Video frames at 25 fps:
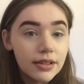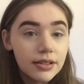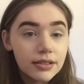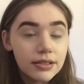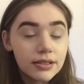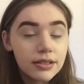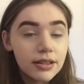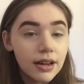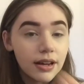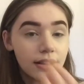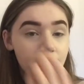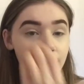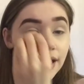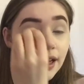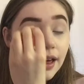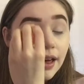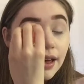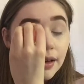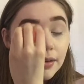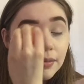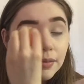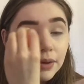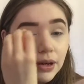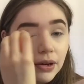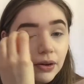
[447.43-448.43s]
So now
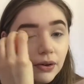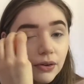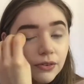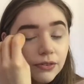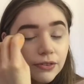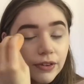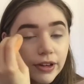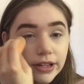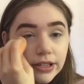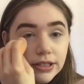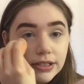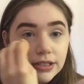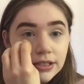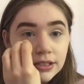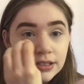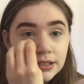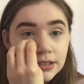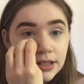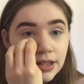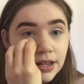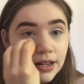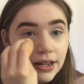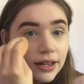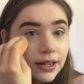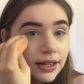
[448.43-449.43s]
that my whole face
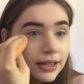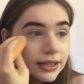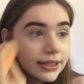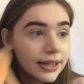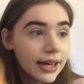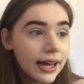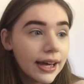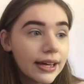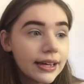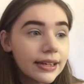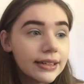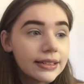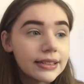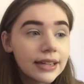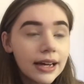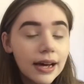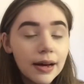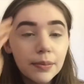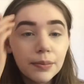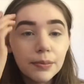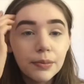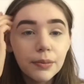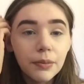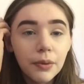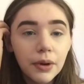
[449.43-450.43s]
is caked
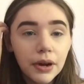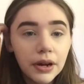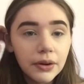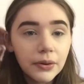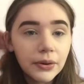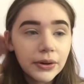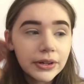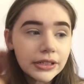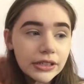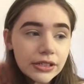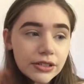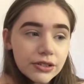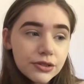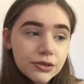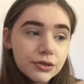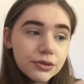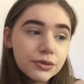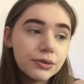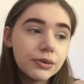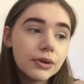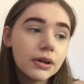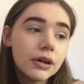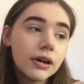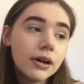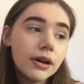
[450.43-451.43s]
up, we're going
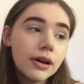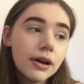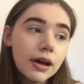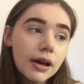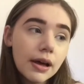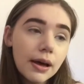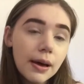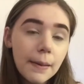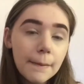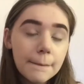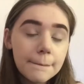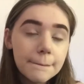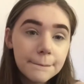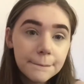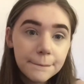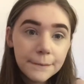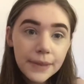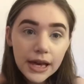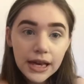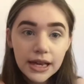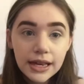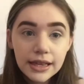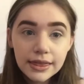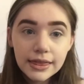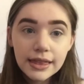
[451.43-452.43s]
to
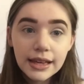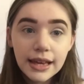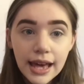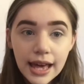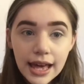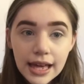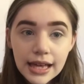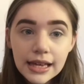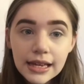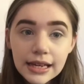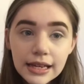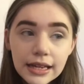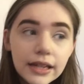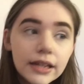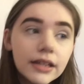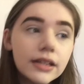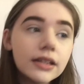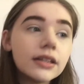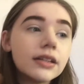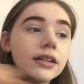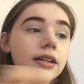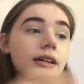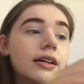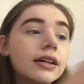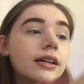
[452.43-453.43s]
bake the cake,
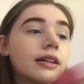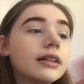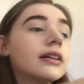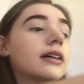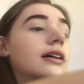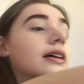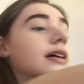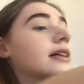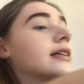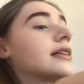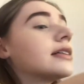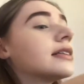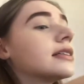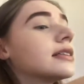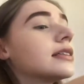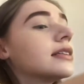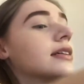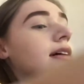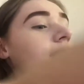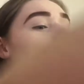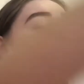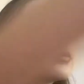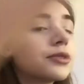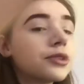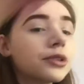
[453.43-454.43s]
and
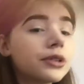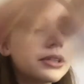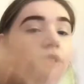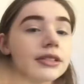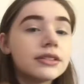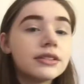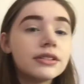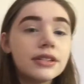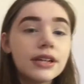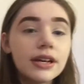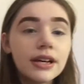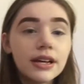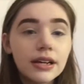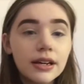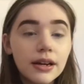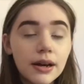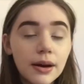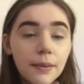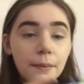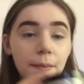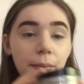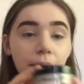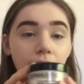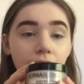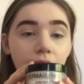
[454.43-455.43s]
I'm going to
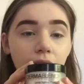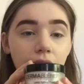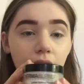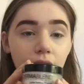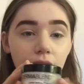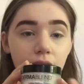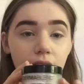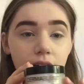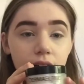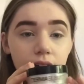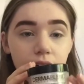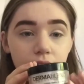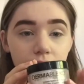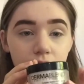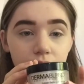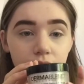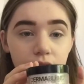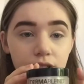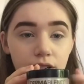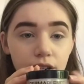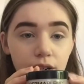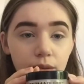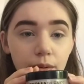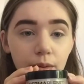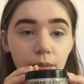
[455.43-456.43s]
take my
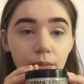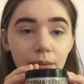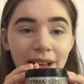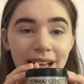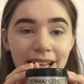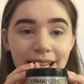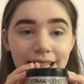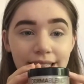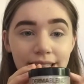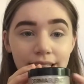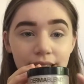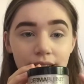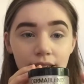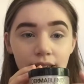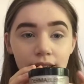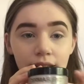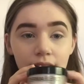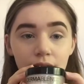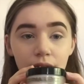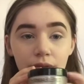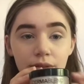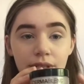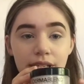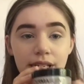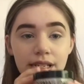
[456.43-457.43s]
Dermablend
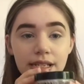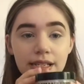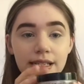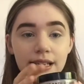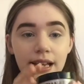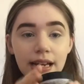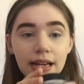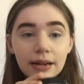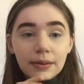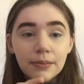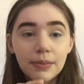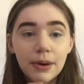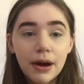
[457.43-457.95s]
loose setting